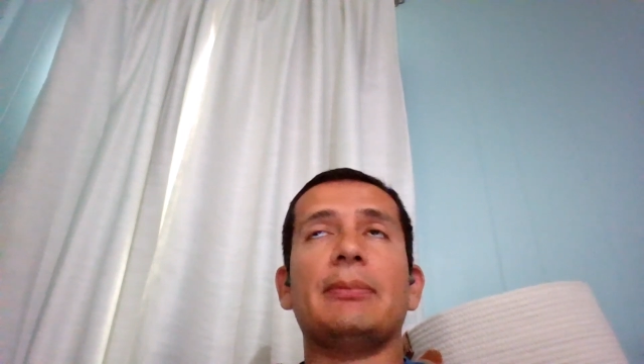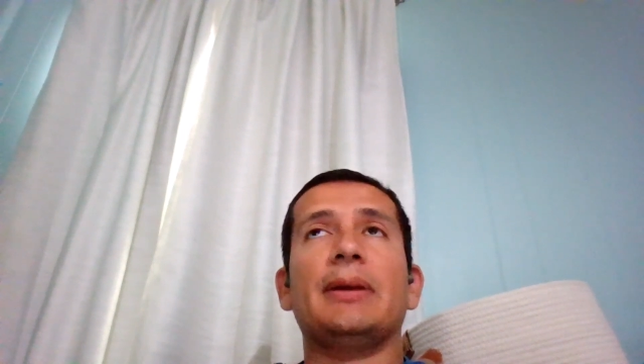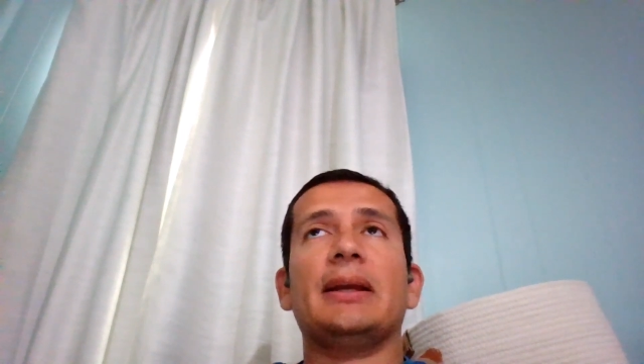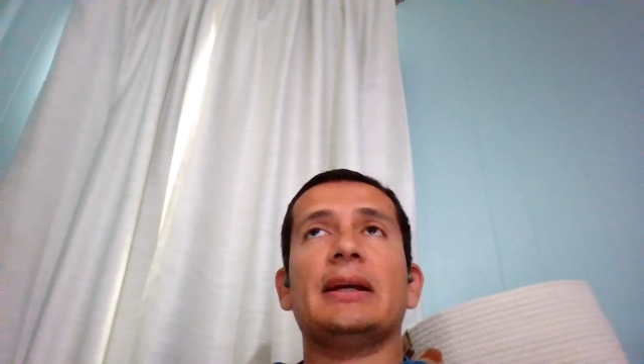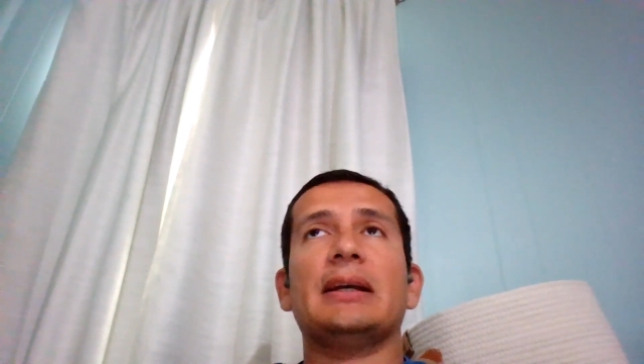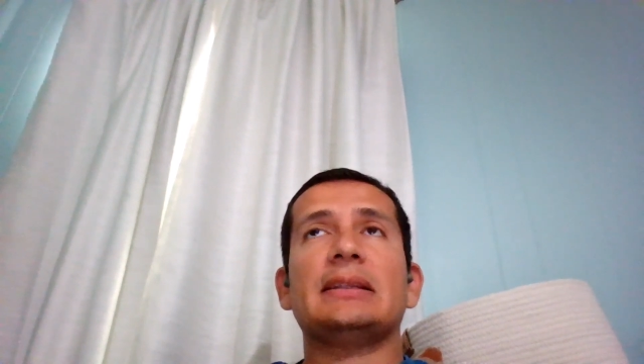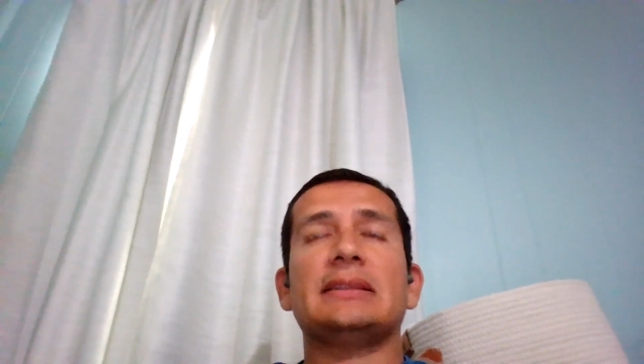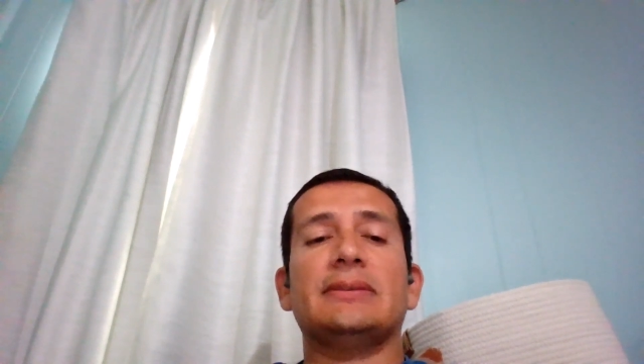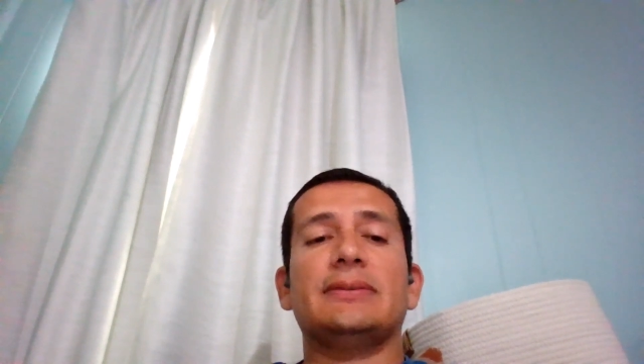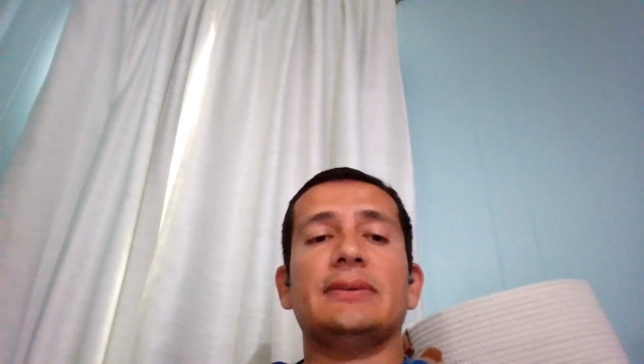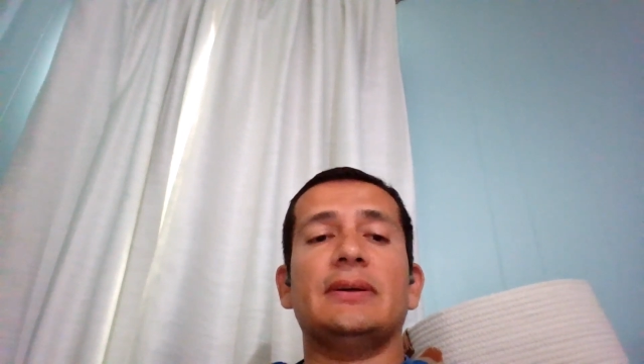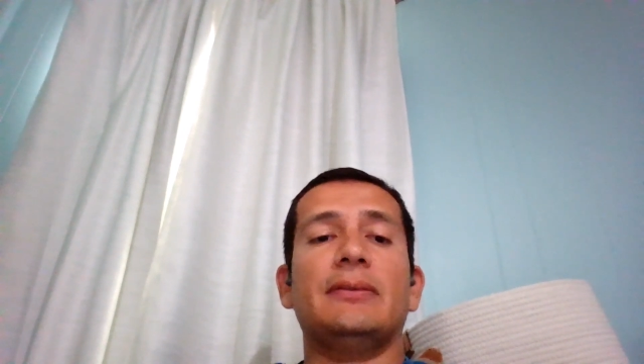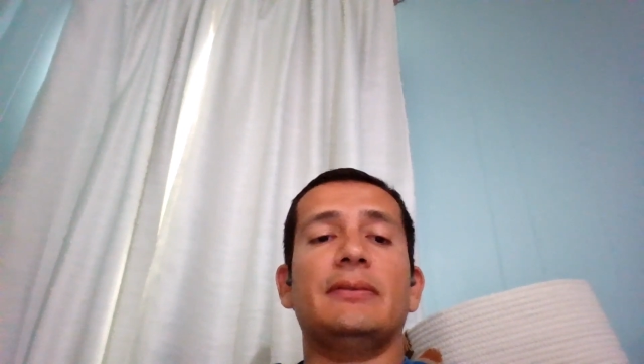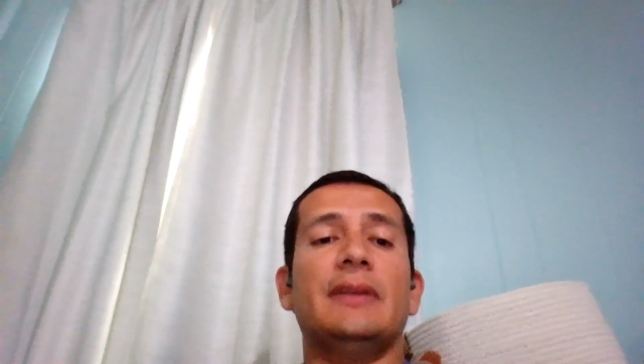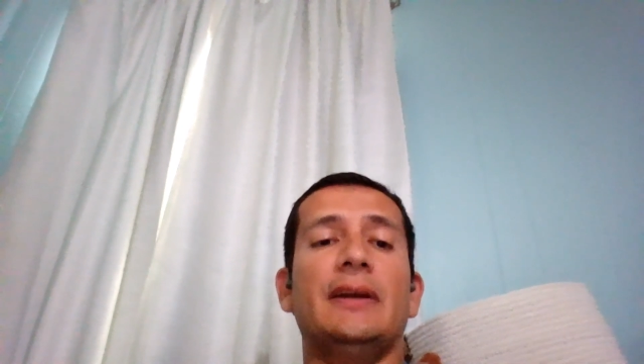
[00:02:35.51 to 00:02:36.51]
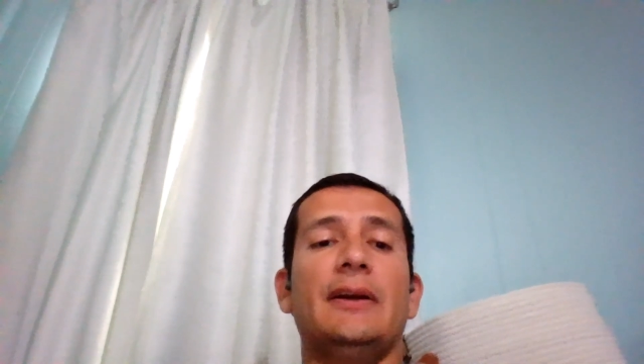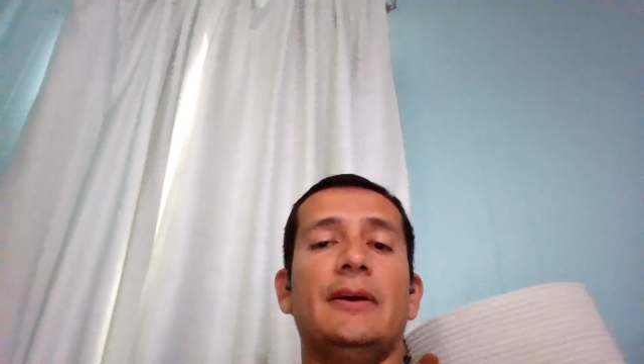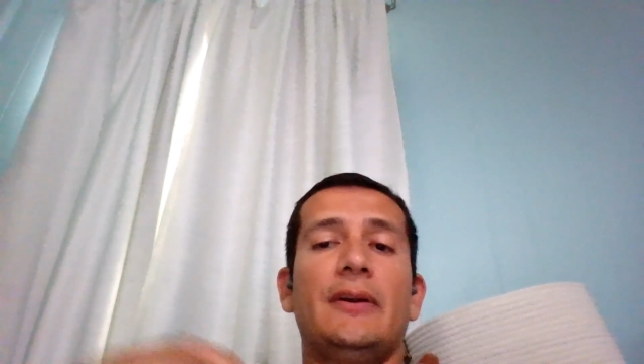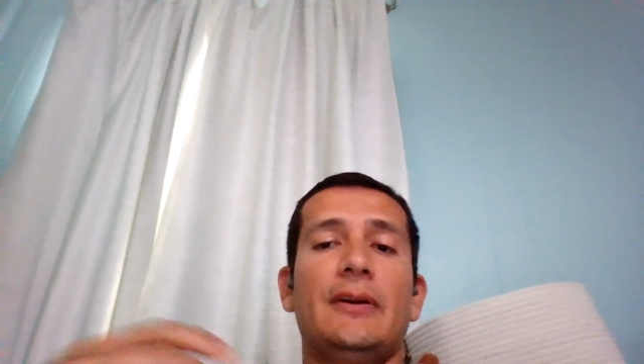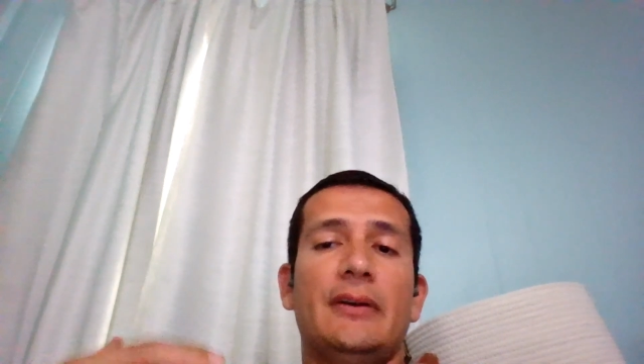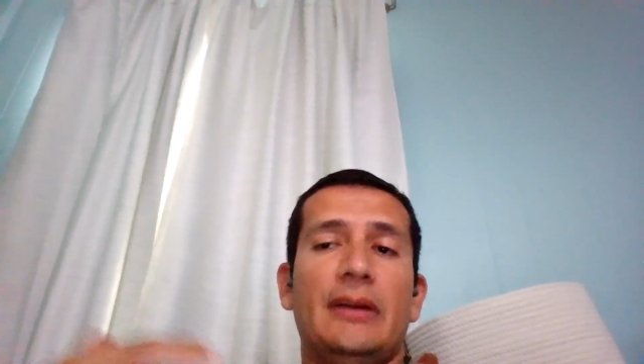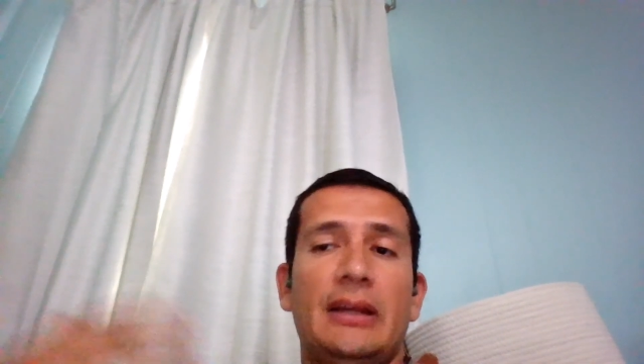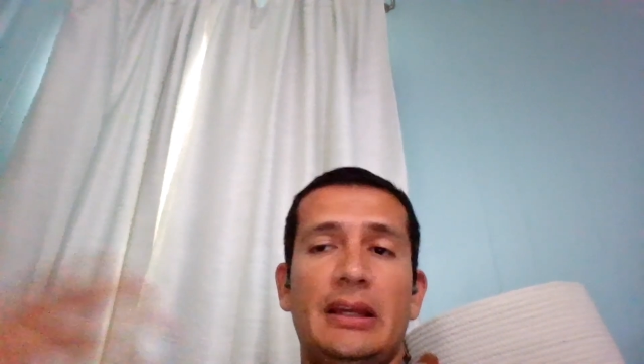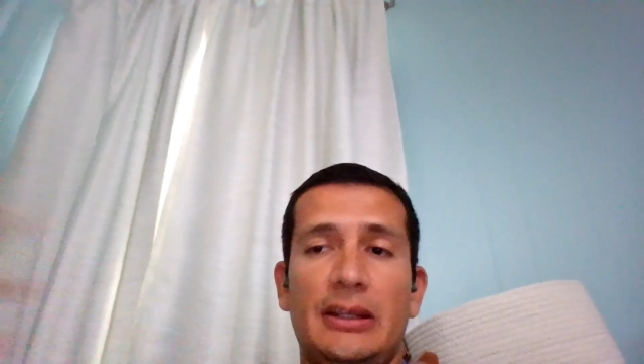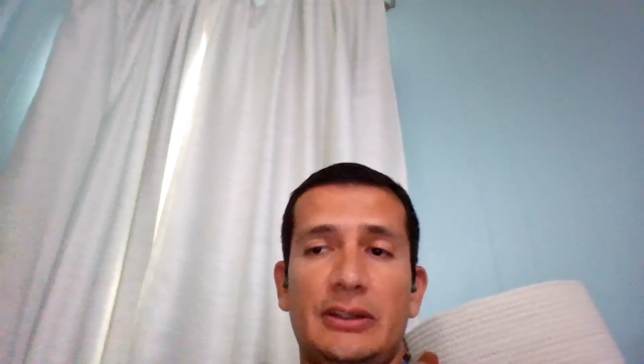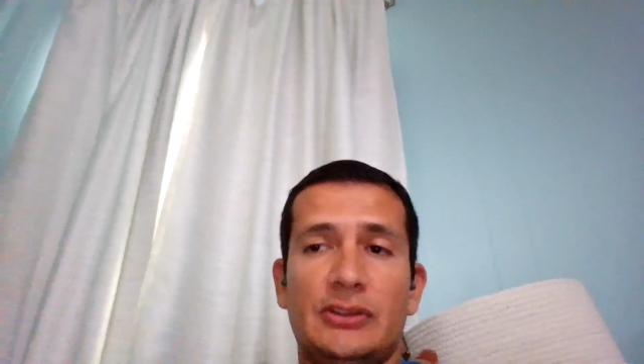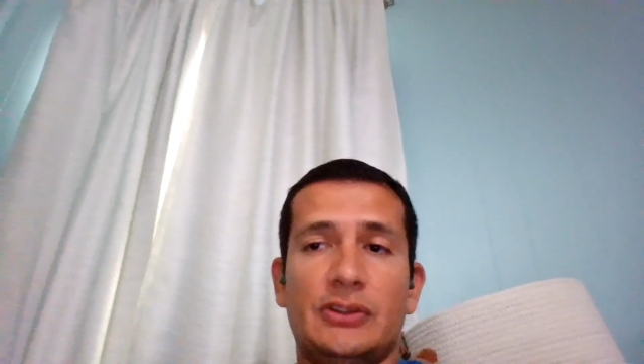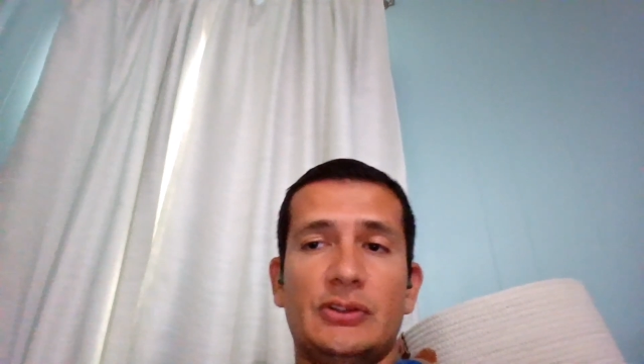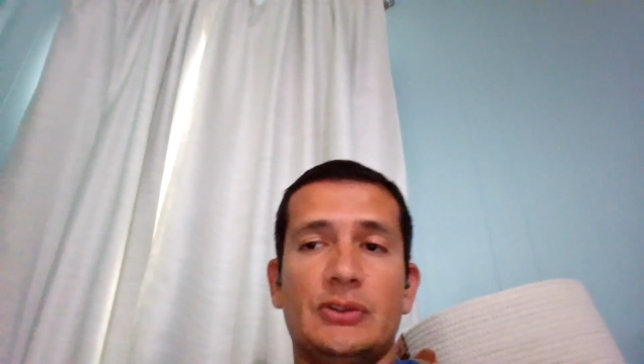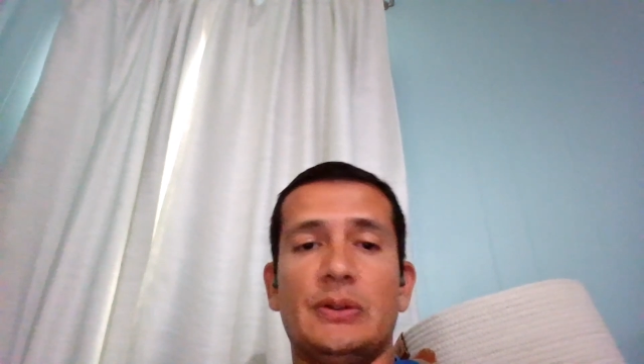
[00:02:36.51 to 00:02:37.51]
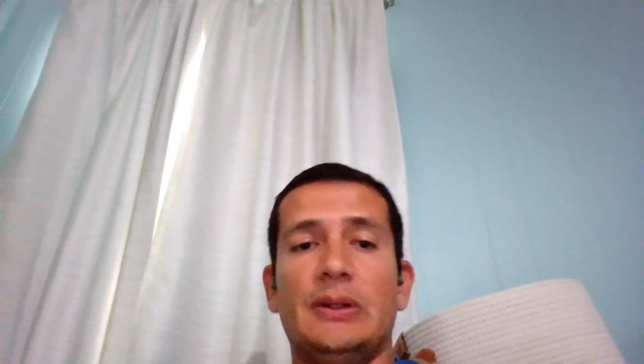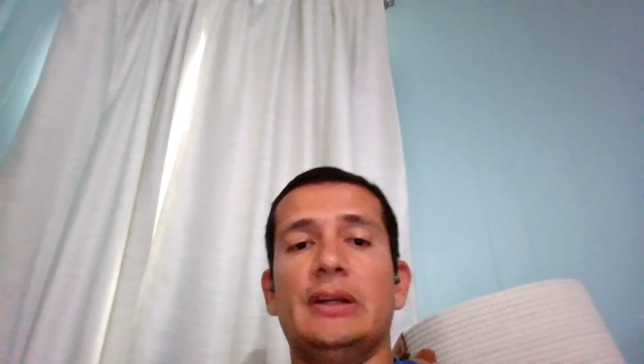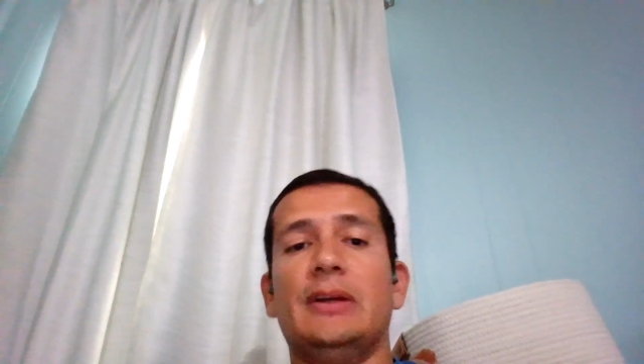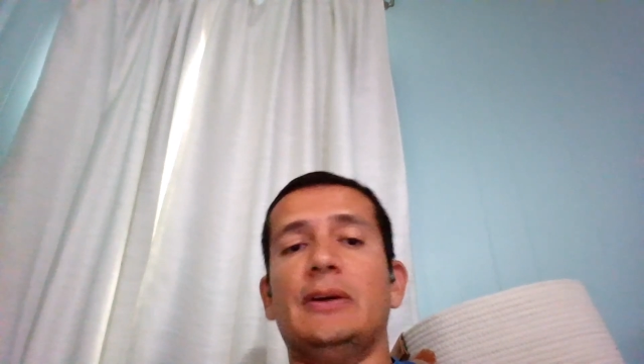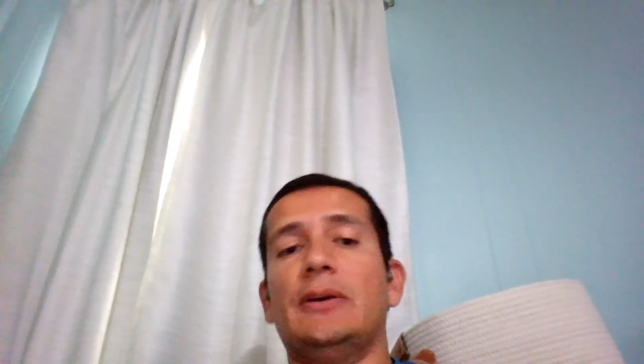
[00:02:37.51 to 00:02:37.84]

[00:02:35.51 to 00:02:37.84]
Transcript: because of their history,